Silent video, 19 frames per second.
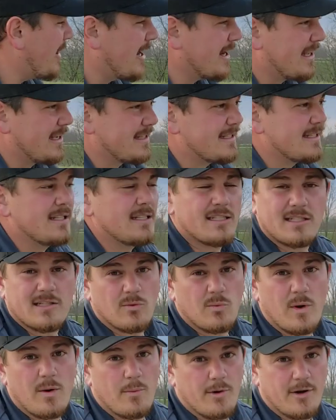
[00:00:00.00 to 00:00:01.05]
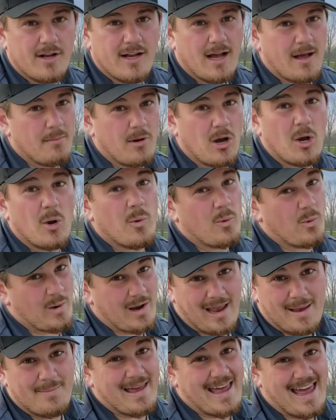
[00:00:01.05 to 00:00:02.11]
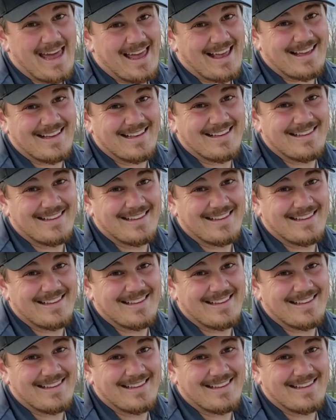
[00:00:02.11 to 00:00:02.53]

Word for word: on us, so we will come right back.